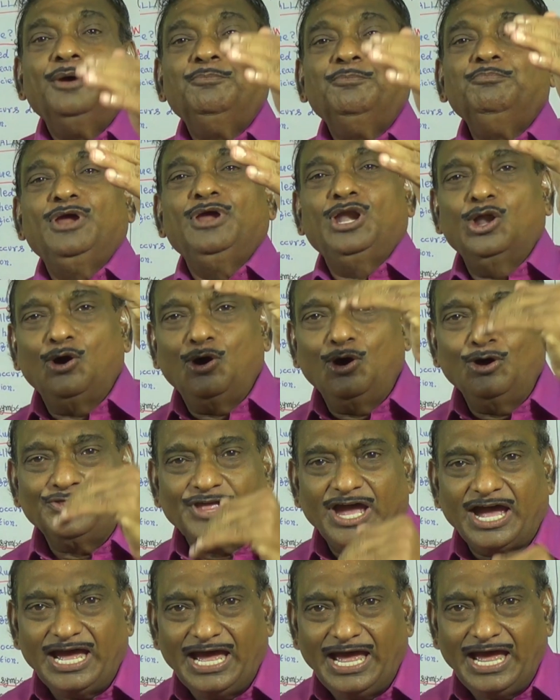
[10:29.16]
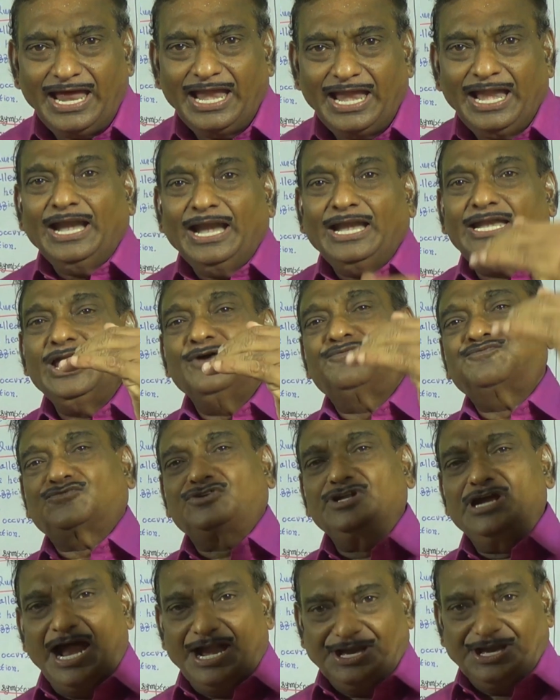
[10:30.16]
below the
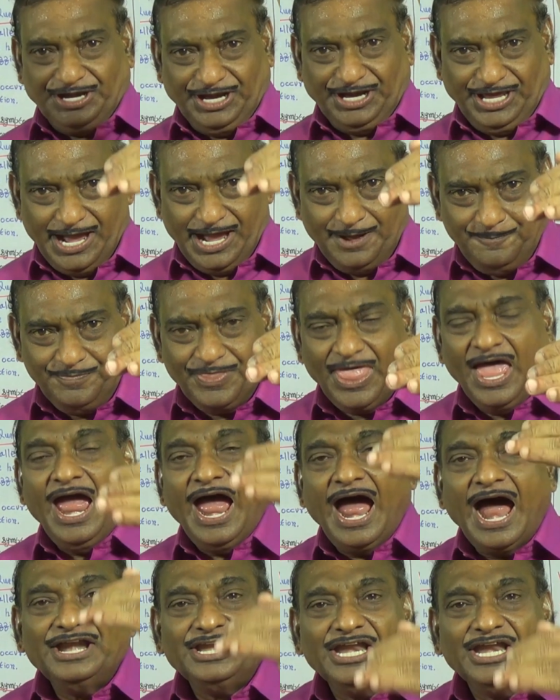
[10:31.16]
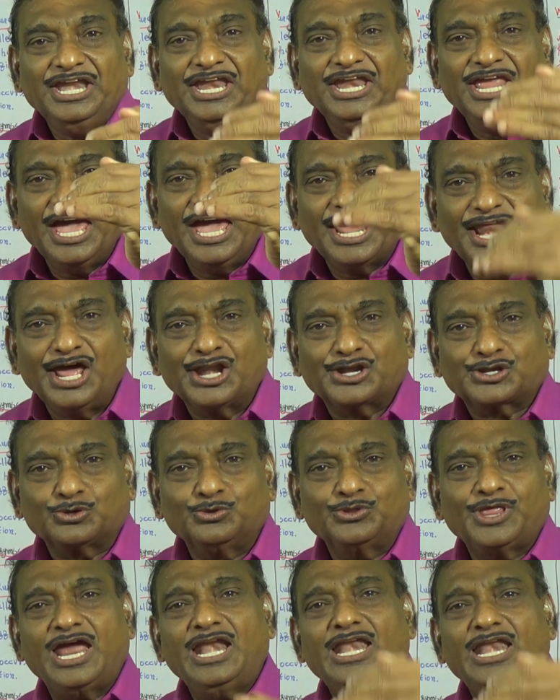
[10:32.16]
left atrium and nearer to
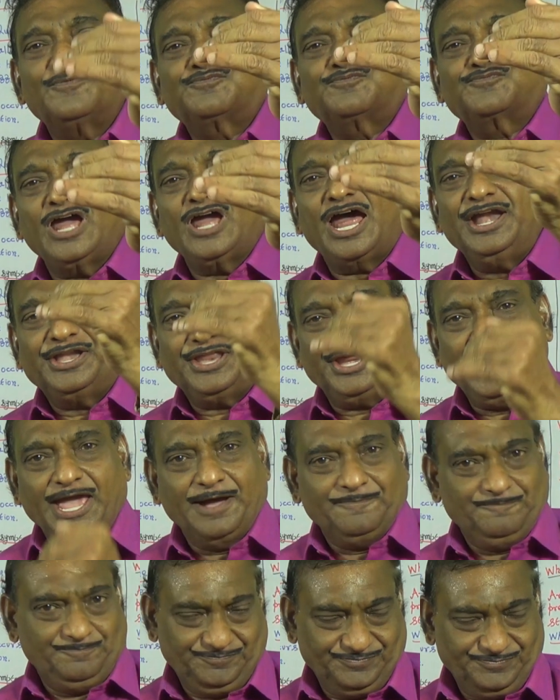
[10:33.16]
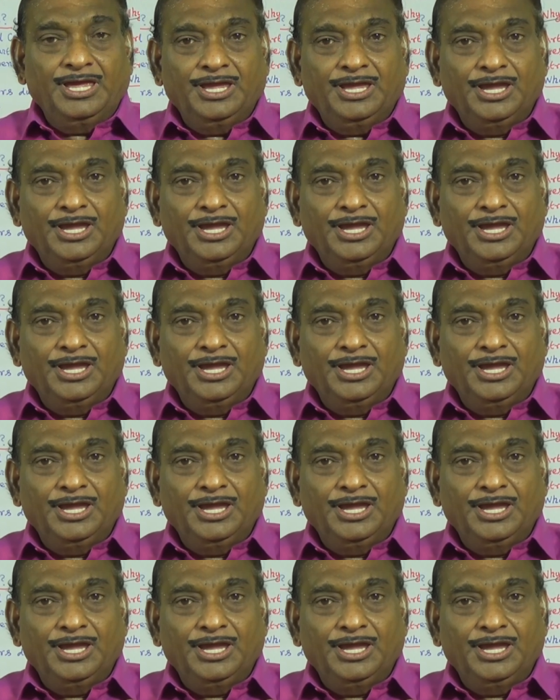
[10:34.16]
the left atrium.